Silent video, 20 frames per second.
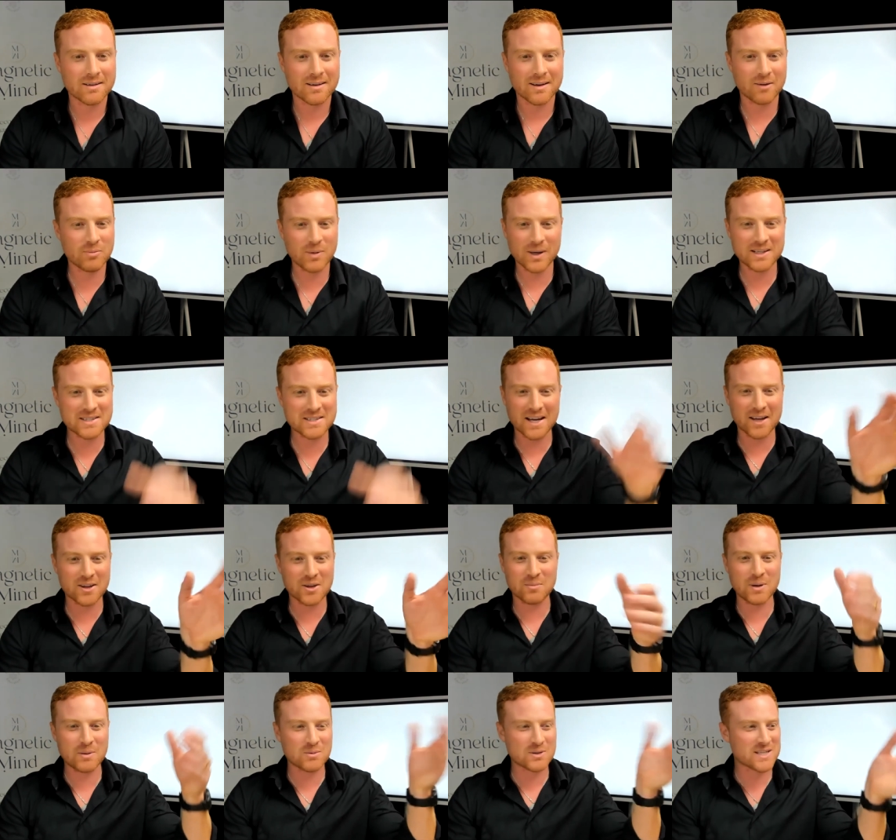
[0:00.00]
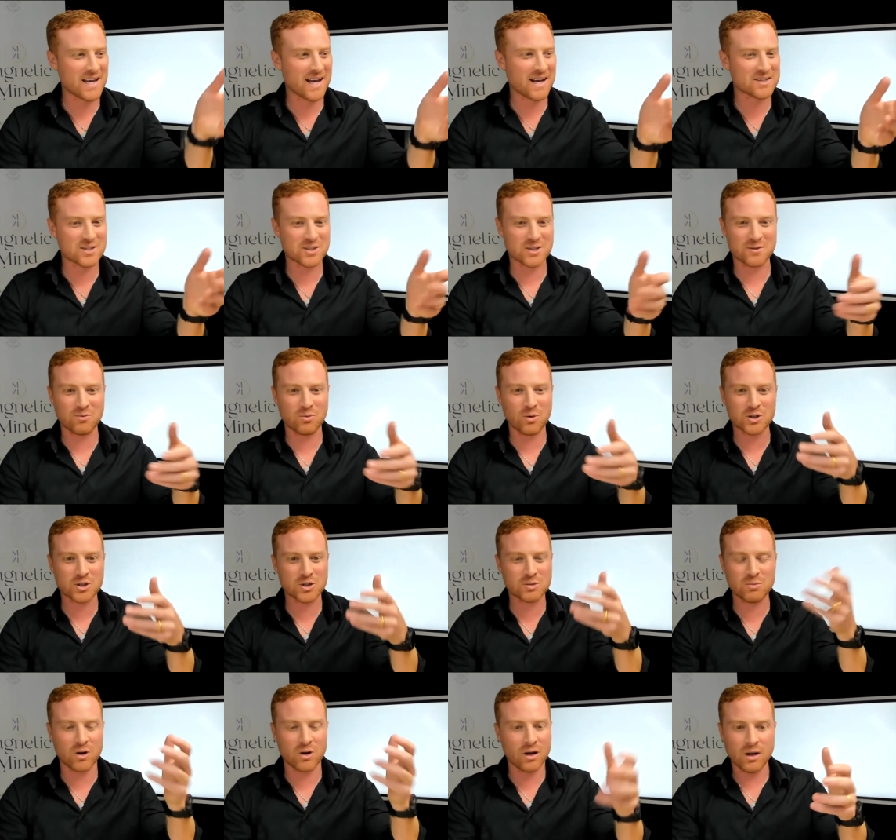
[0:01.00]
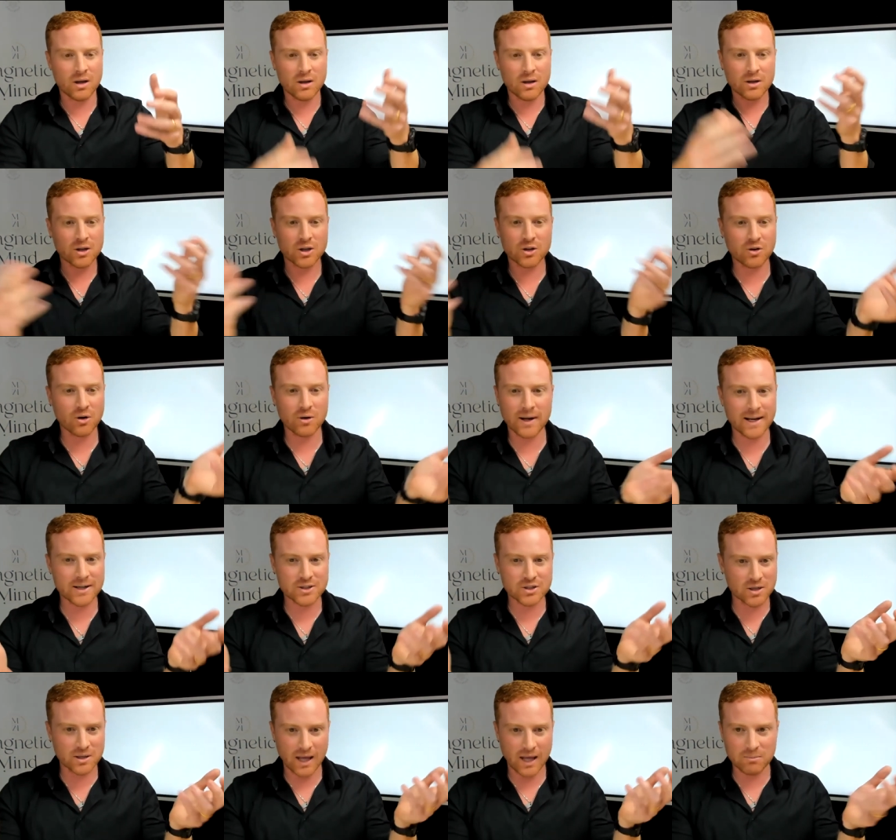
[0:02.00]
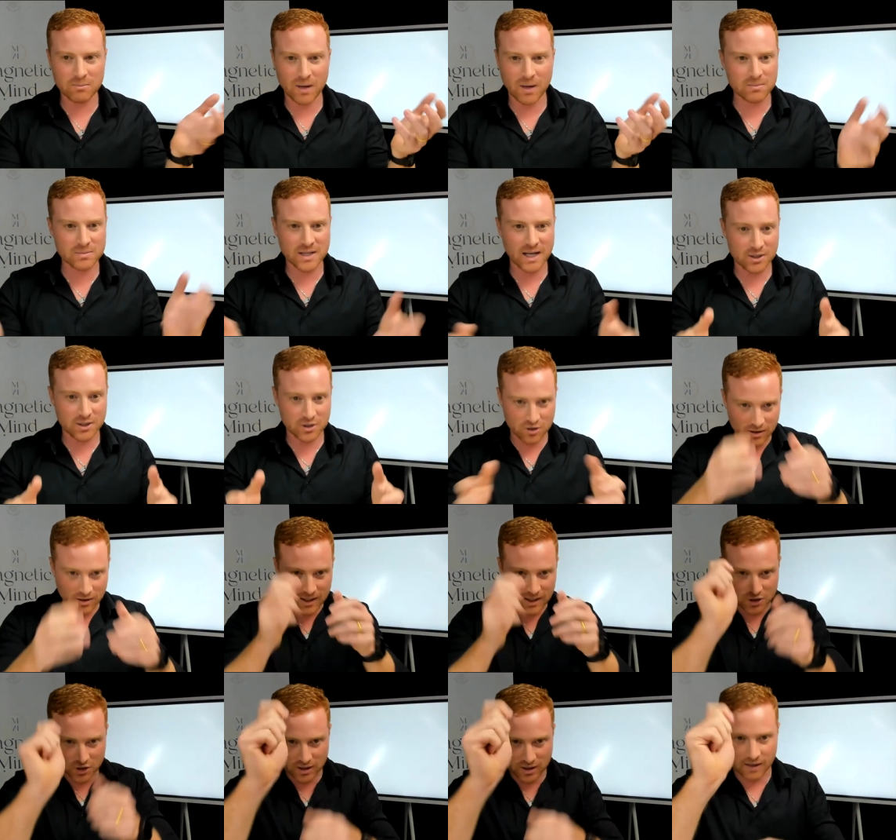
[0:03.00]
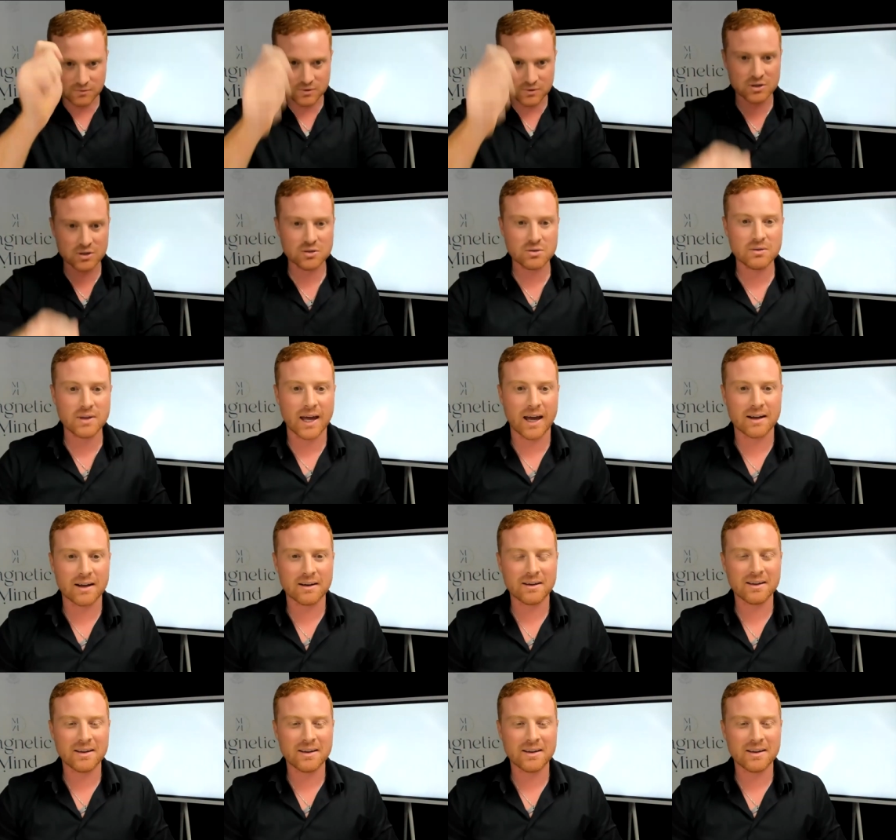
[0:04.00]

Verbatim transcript: I've been to other people's houses, I've watched them. You don't actually, hey, mum, dad, you don't actually have to do that.